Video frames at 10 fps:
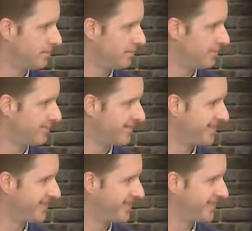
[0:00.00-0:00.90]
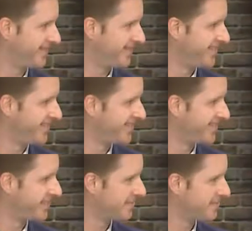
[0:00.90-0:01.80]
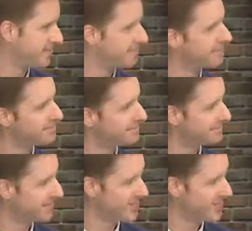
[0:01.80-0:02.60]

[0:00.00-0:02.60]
(not speaking)